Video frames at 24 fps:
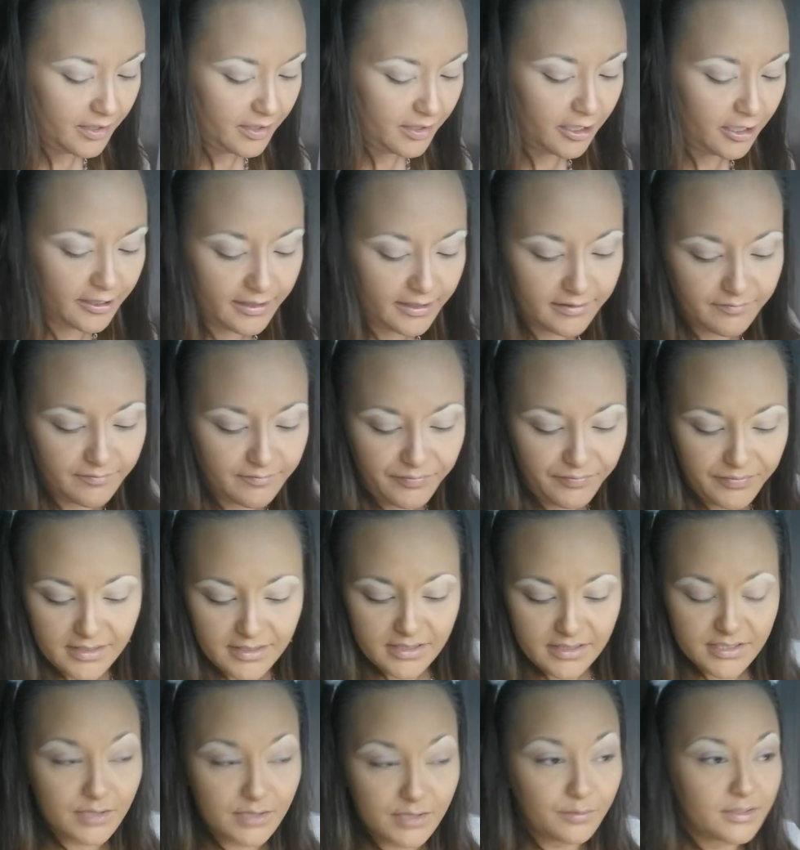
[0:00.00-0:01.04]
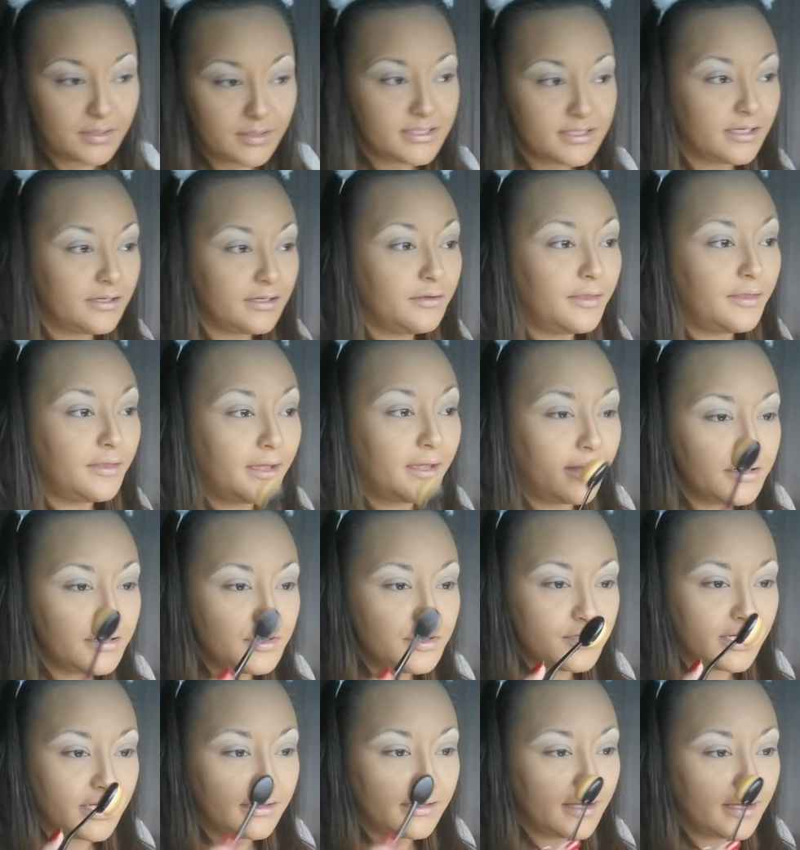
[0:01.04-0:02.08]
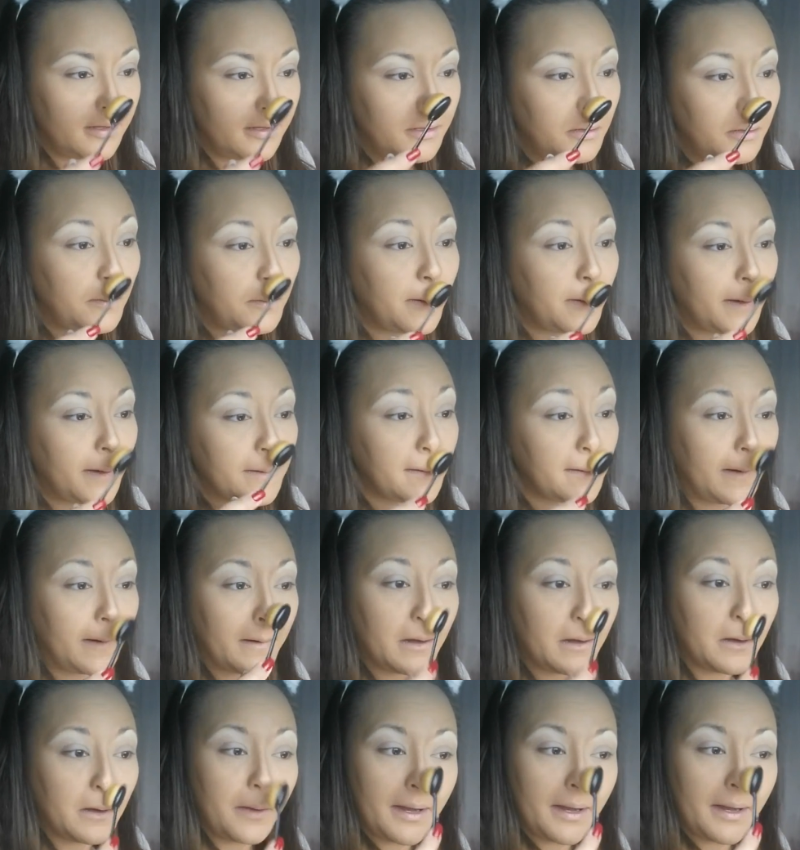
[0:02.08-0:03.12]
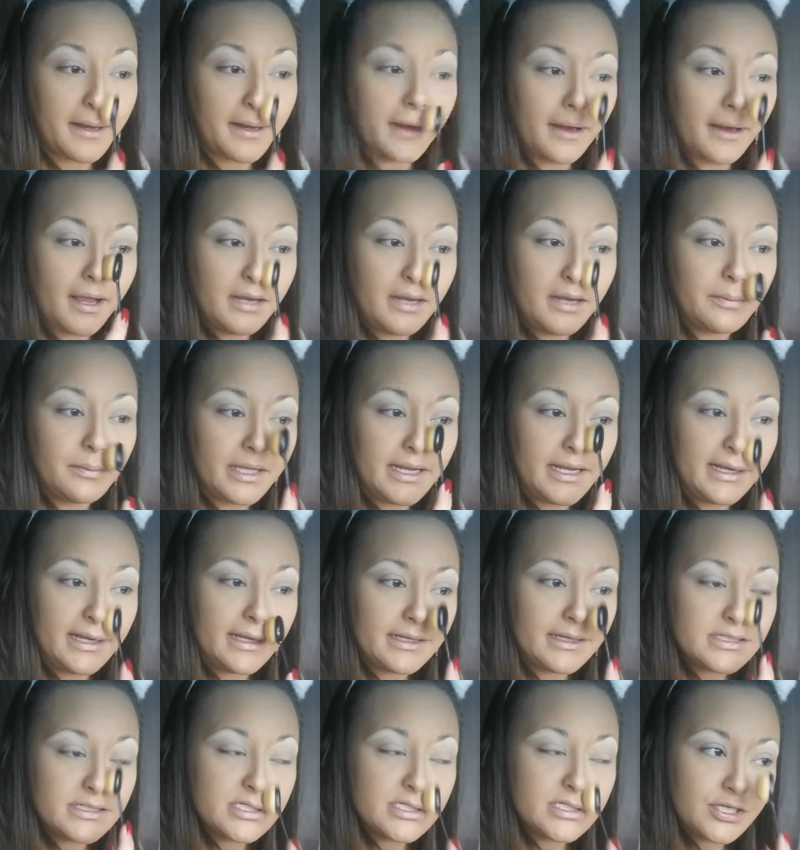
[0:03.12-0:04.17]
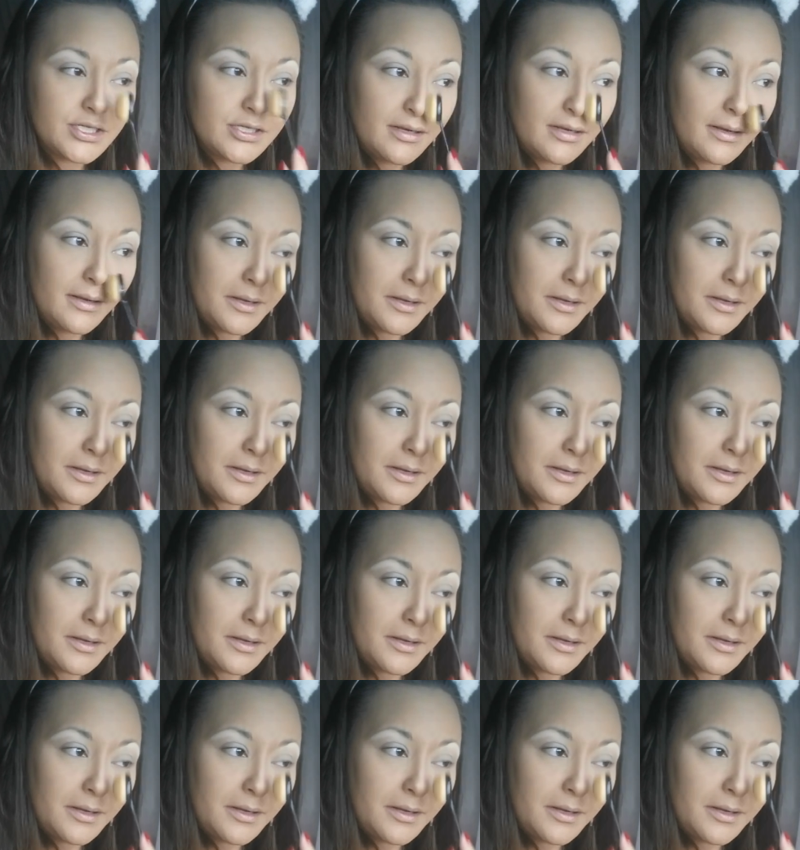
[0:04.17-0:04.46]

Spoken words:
Alright, so once I do that, I do take that little brush and I go back in. Hi, Blanche.